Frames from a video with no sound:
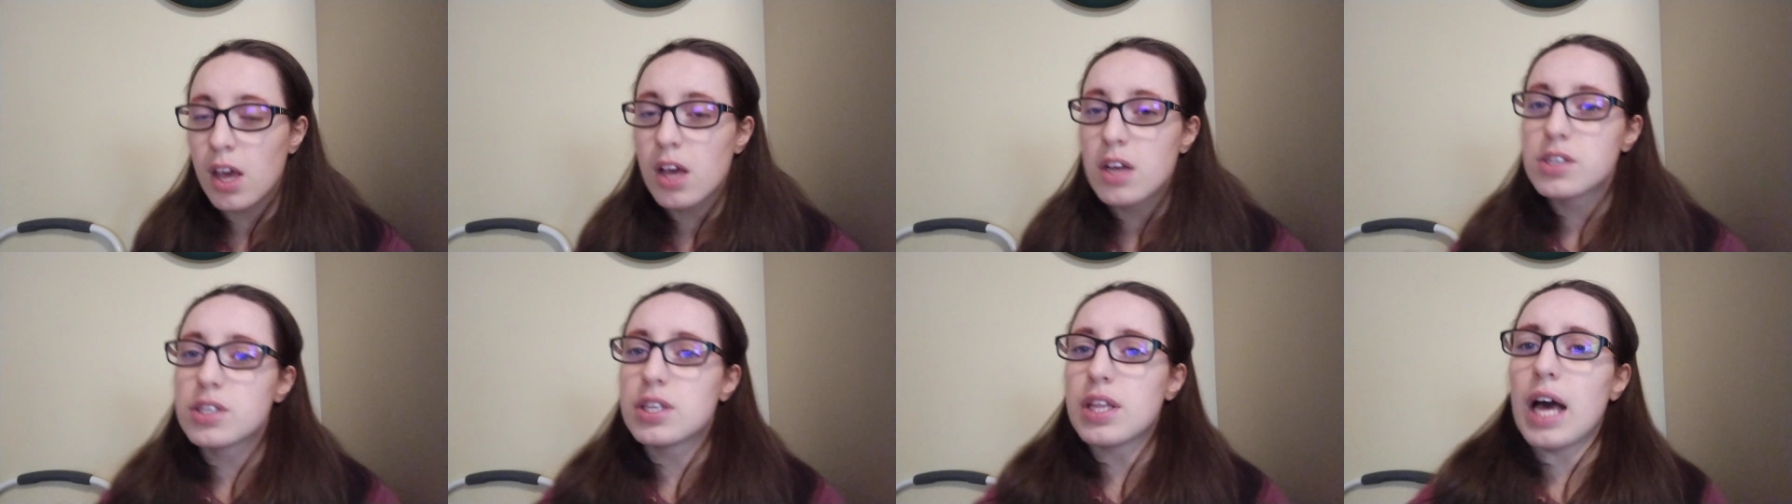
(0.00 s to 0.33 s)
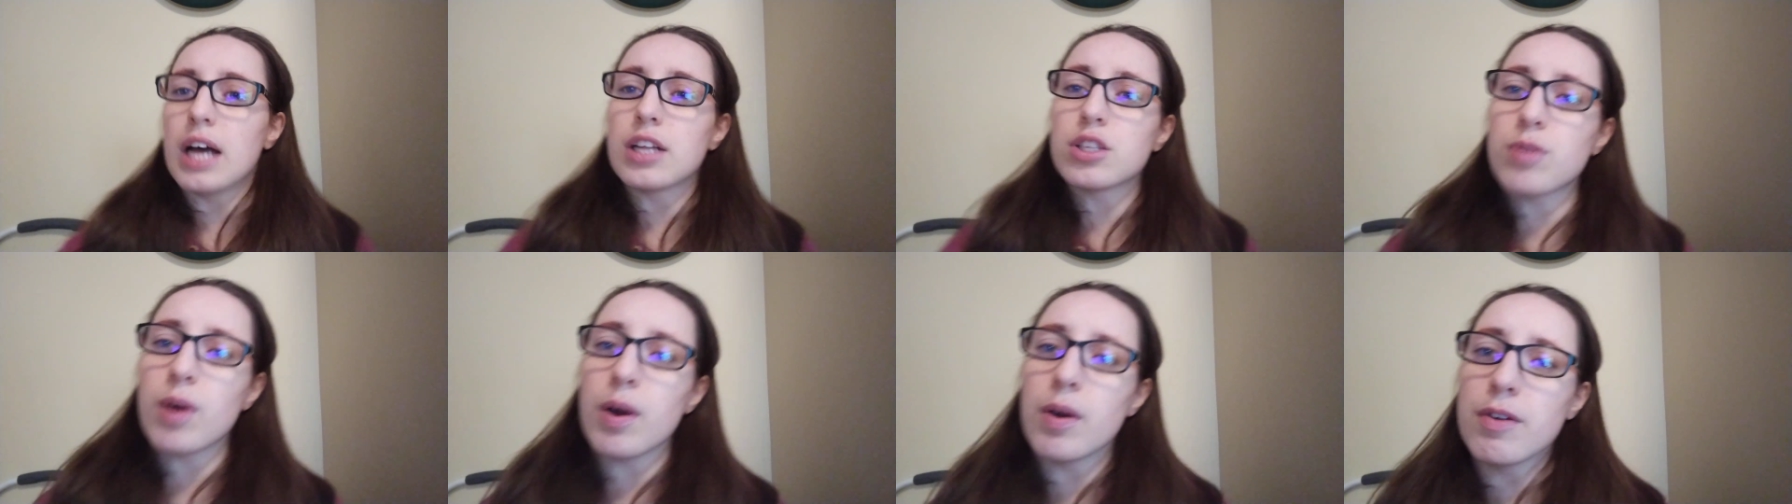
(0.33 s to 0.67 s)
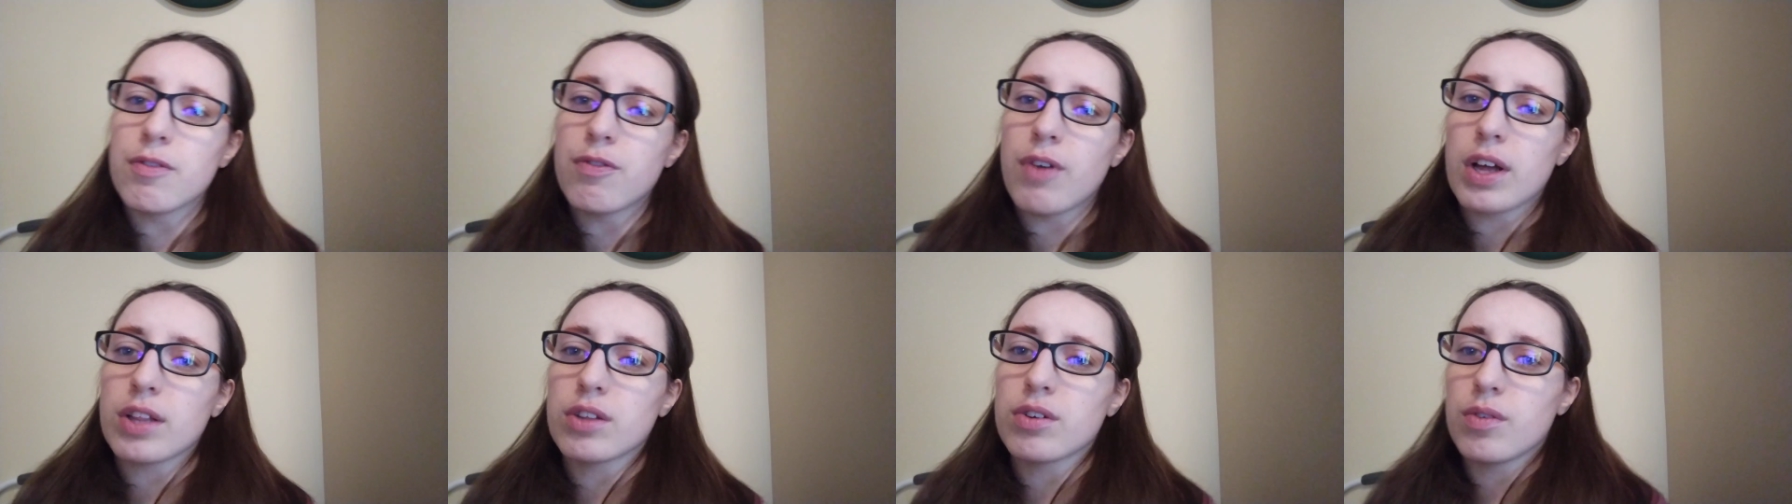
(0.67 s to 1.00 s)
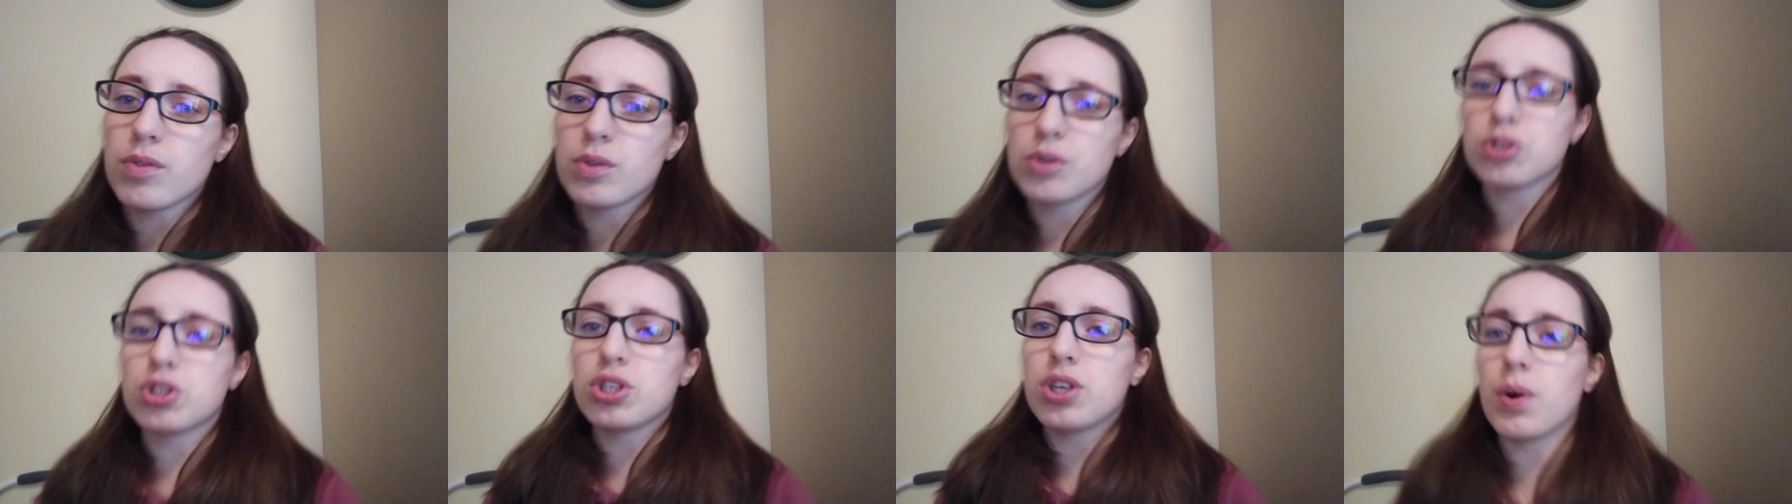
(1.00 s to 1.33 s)
So that's why we fought the
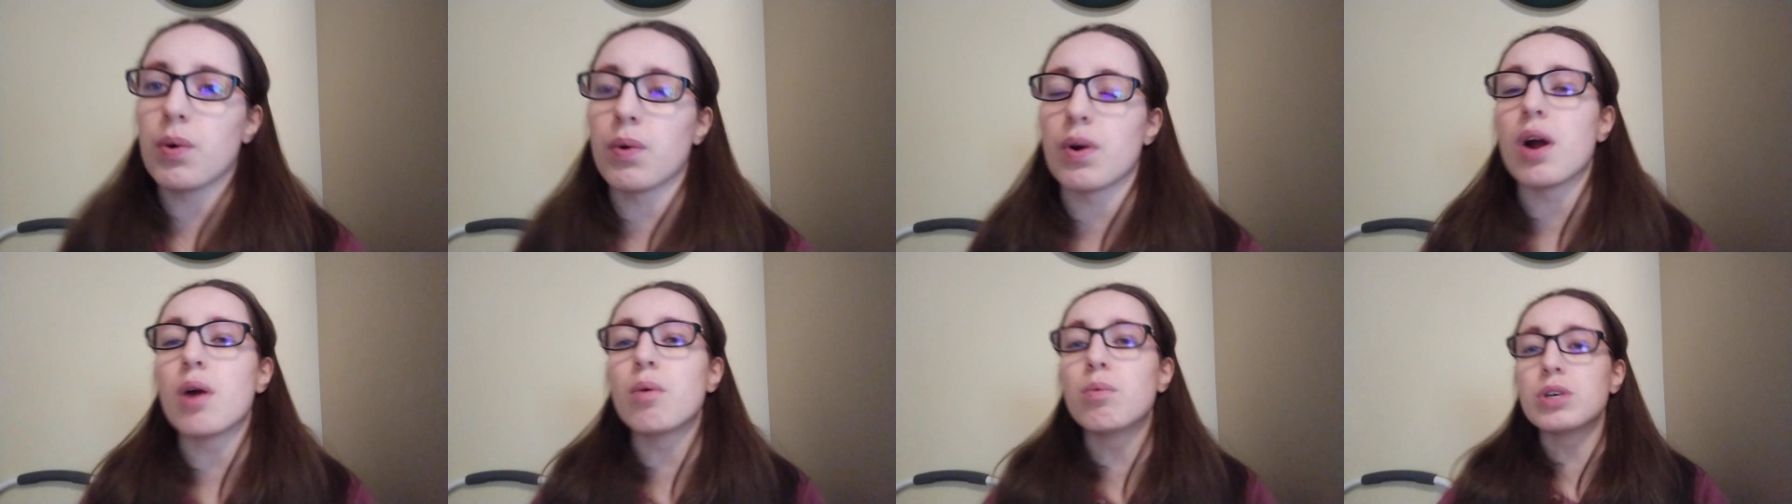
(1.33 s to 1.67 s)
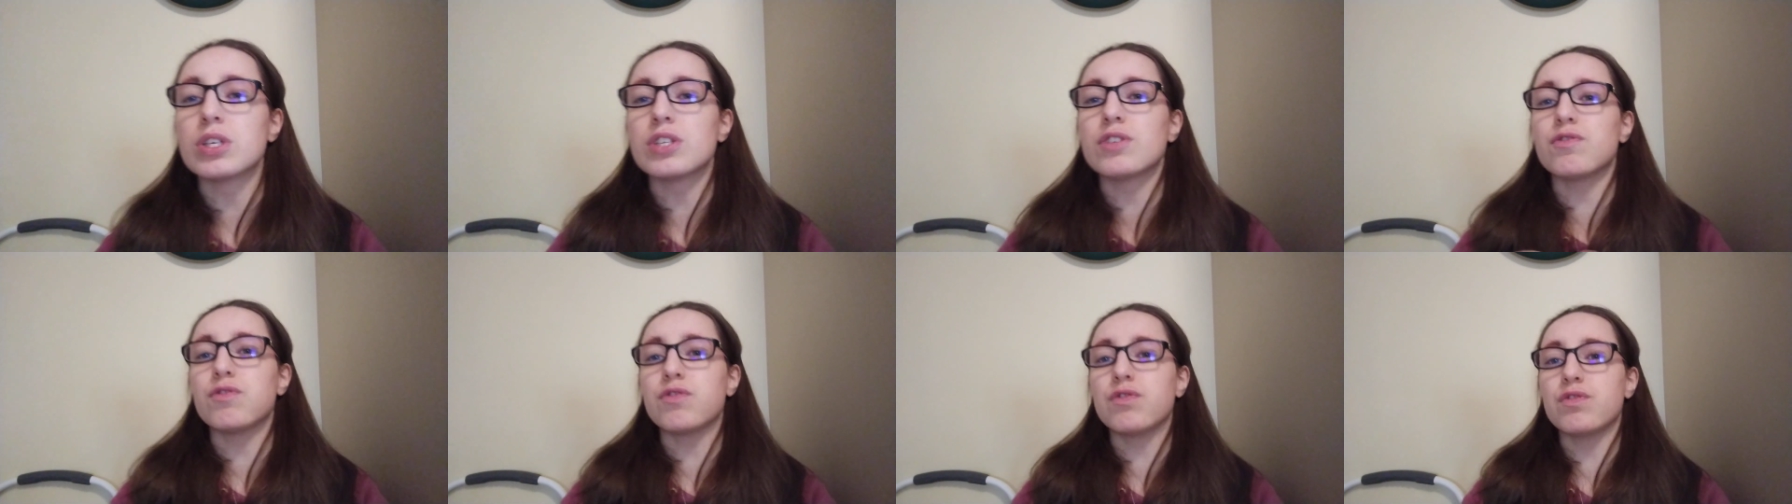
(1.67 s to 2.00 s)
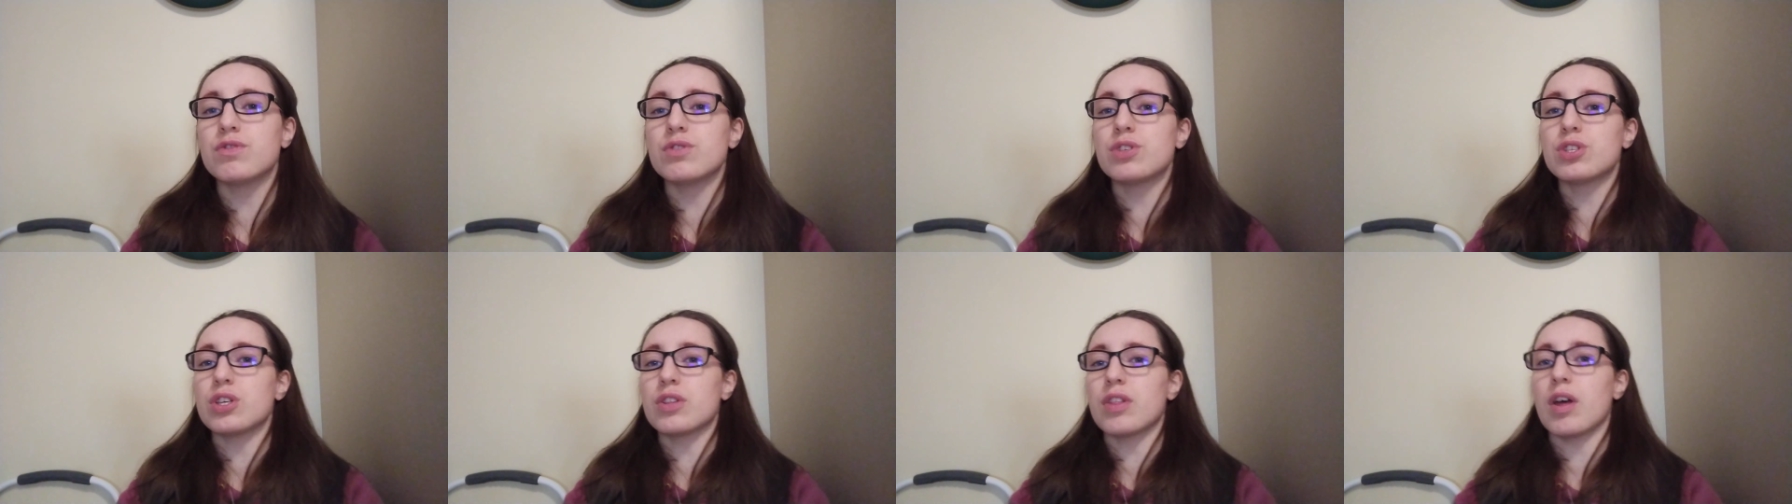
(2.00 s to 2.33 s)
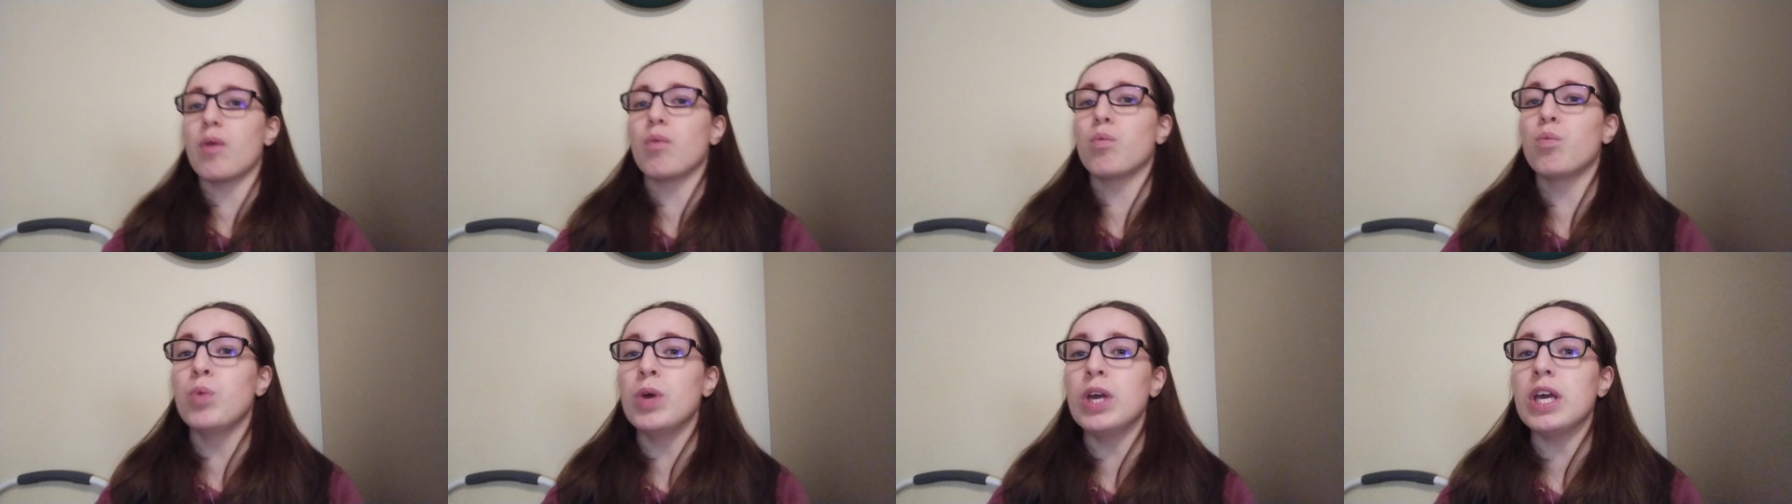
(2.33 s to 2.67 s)
Revolutionary War, was so
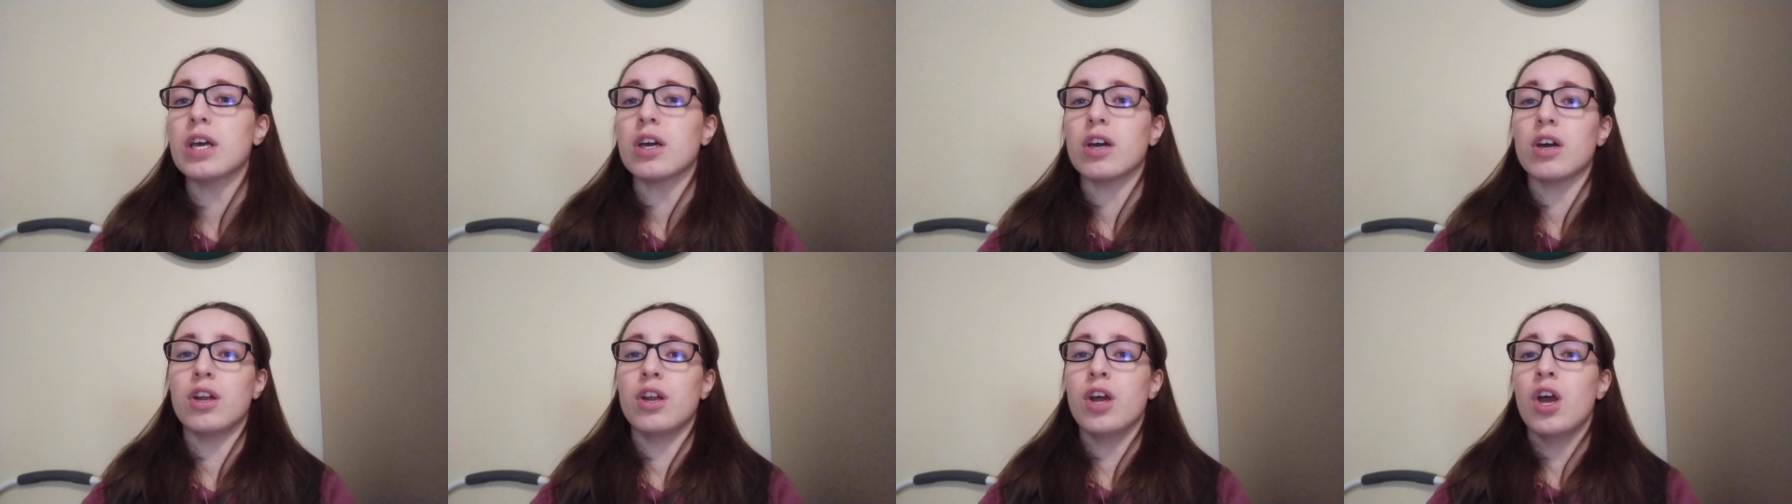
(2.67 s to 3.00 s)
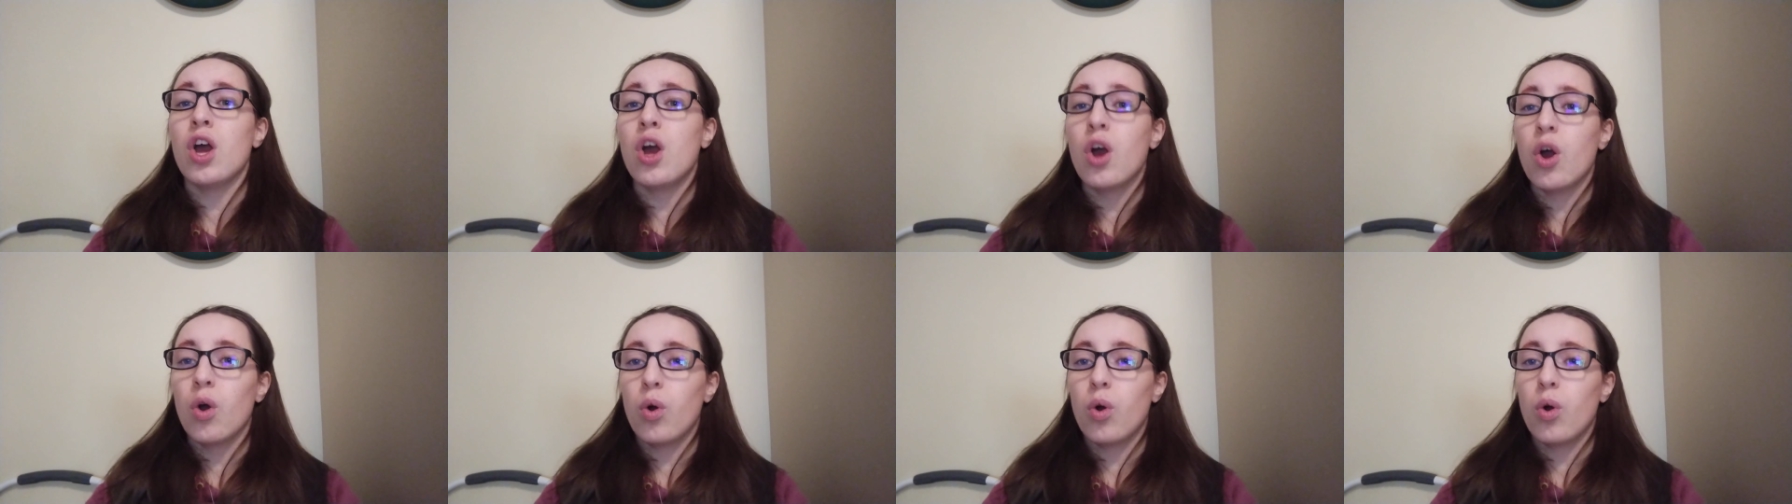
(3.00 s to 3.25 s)
that we could,